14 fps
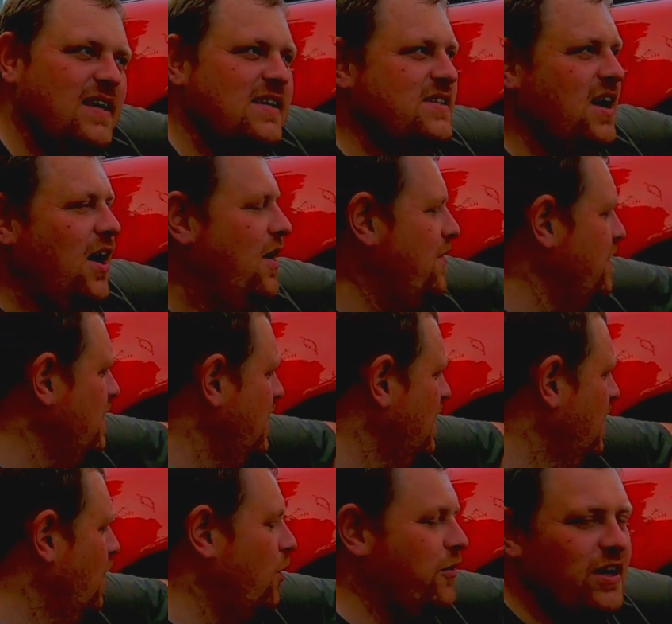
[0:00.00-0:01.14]
these are
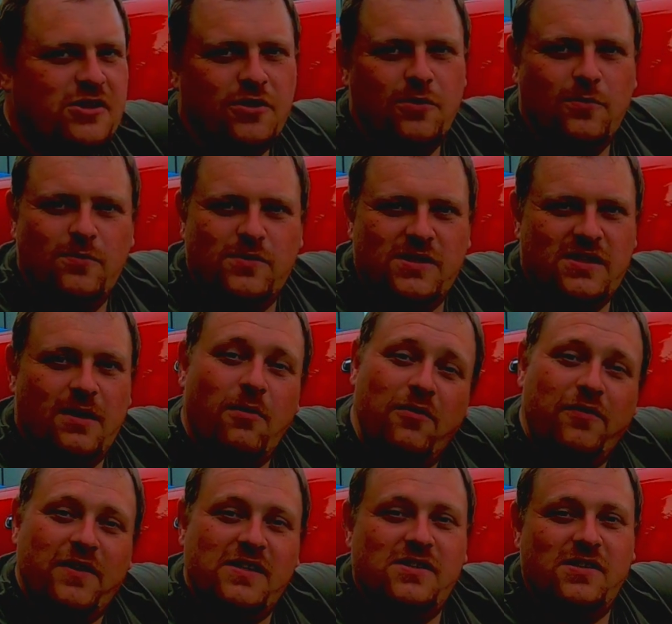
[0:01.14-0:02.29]
the originals that were
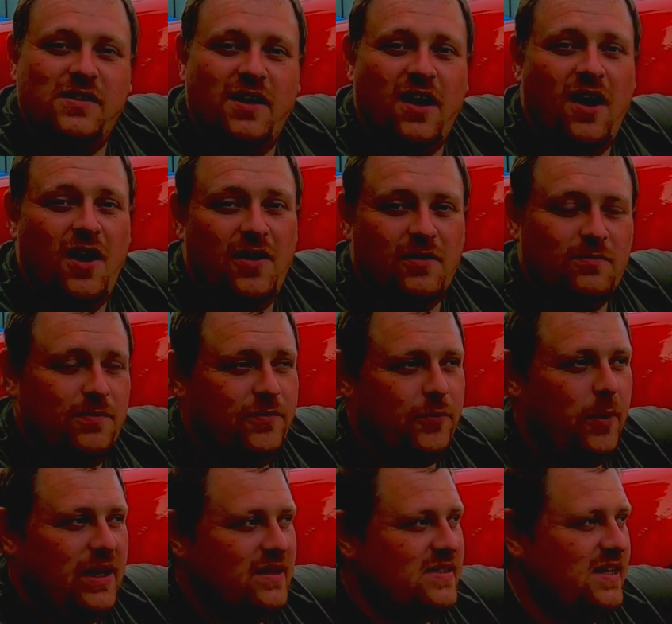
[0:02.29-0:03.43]
fitted to the car
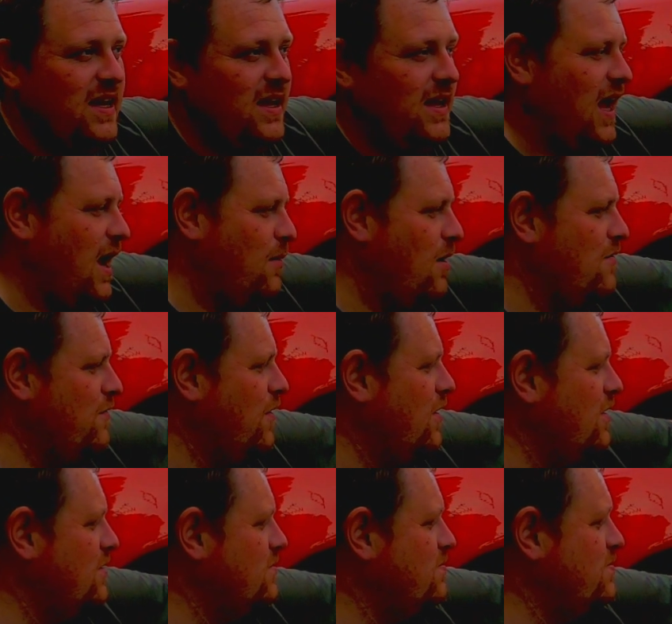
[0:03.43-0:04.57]
20,
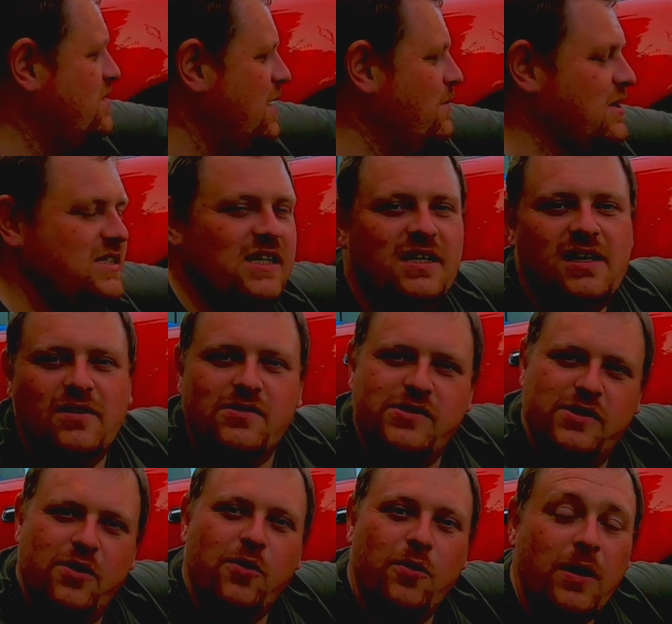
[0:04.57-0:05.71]
however, 70
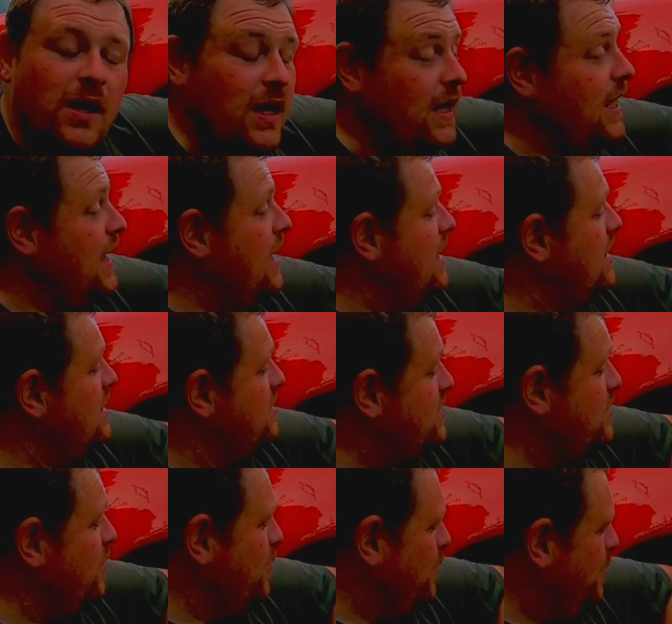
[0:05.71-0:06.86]
years ago.
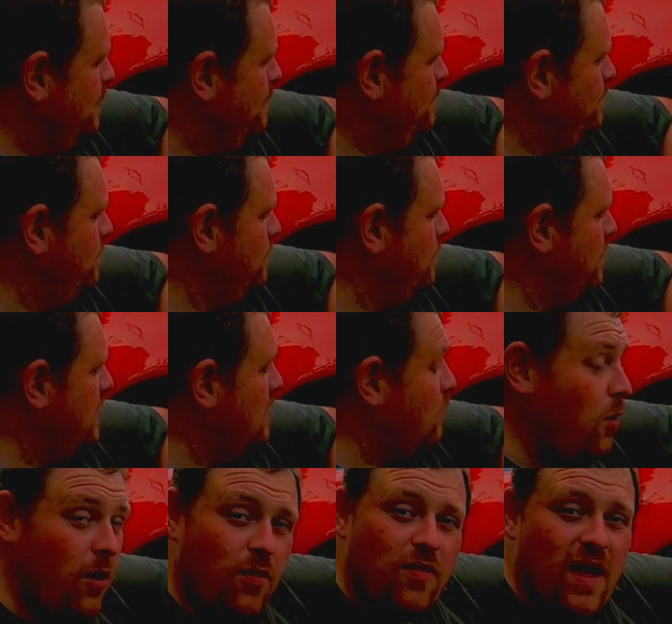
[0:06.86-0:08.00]
So
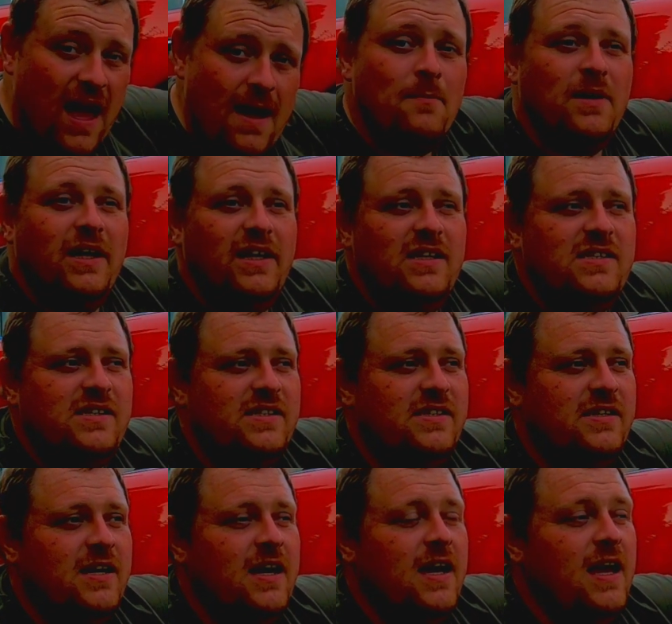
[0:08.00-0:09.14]
what that
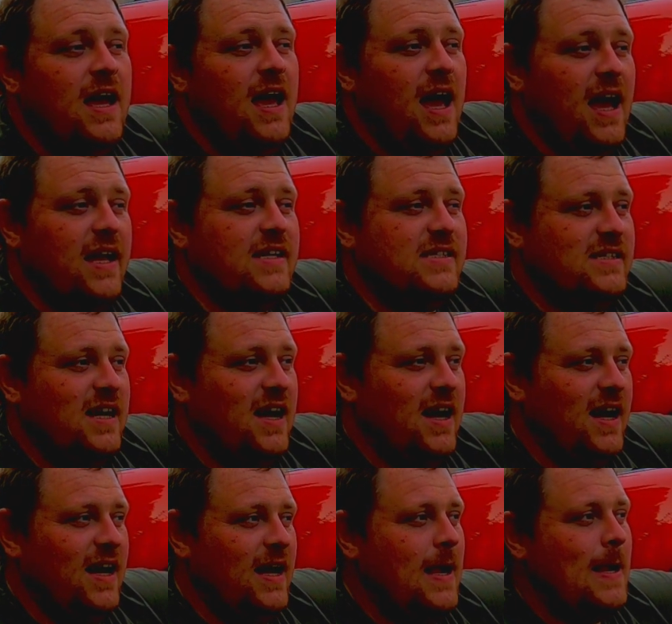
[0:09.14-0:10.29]
means is
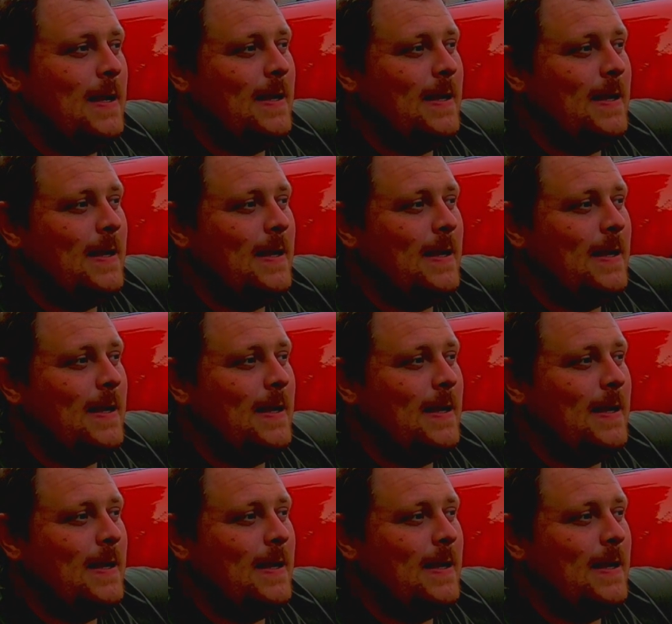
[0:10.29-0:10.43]
that